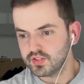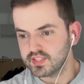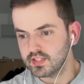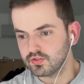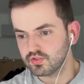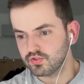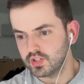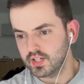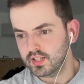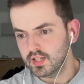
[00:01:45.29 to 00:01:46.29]
can see on
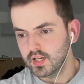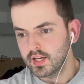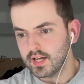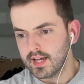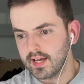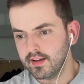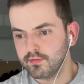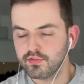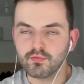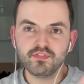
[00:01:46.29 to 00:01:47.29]
screen,
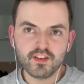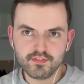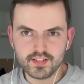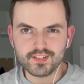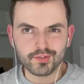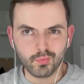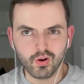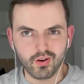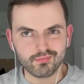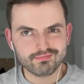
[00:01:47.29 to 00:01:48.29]
from 50 to
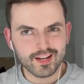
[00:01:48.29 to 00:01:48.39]
1.